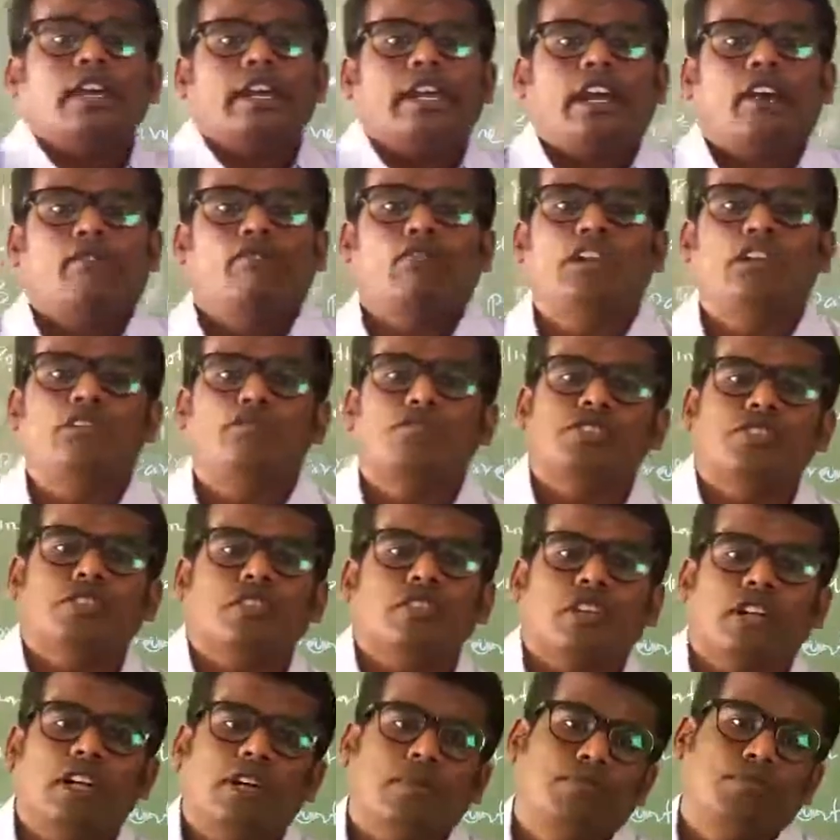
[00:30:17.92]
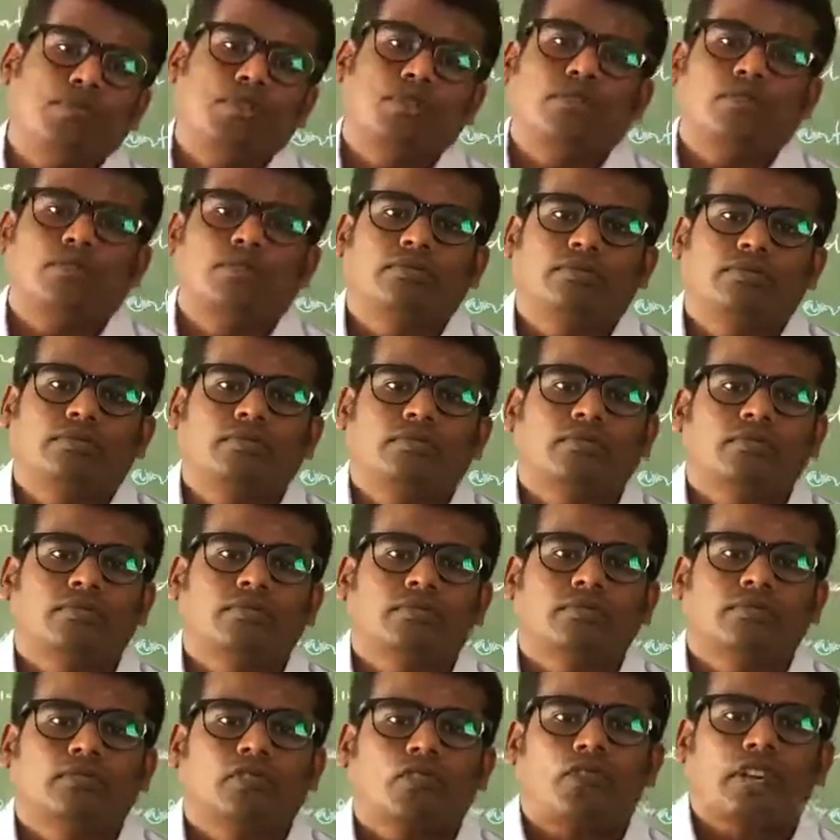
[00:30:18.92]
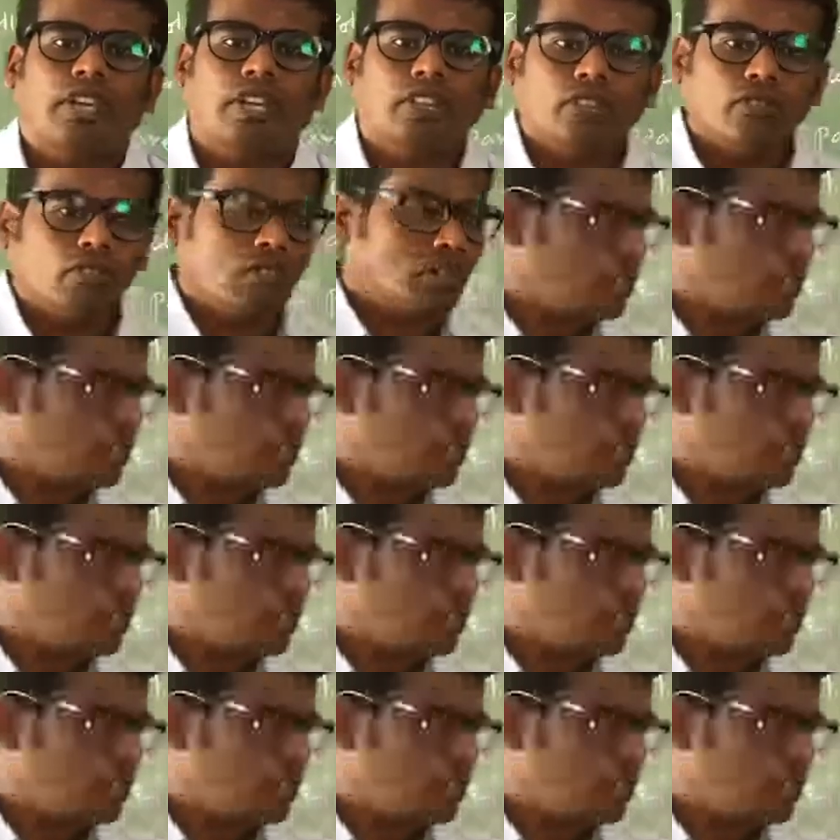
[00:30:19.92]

evolution comes? Okay, so